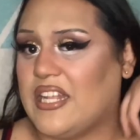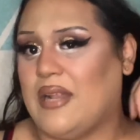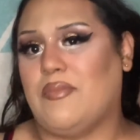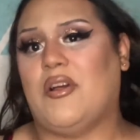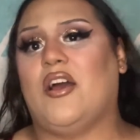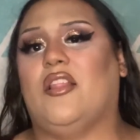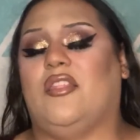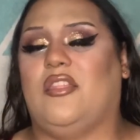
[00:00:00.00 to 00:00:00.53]
I'm
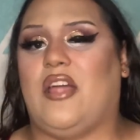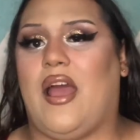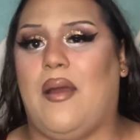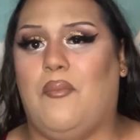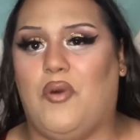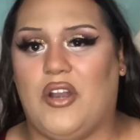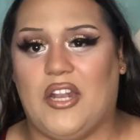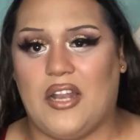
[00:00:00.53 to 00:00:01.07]
not
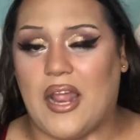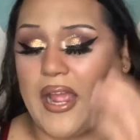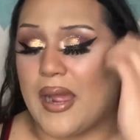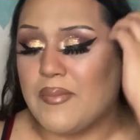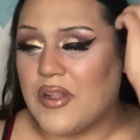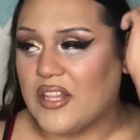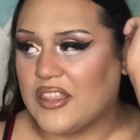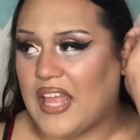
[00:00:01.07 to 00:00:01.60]
that
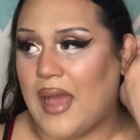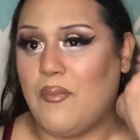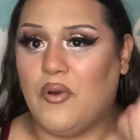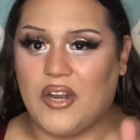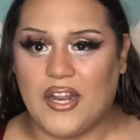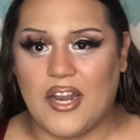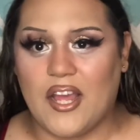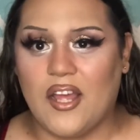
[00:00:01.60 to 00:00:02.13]

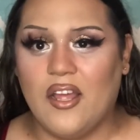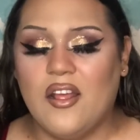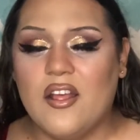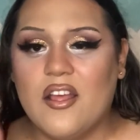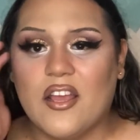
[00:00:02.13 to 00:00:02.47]
morena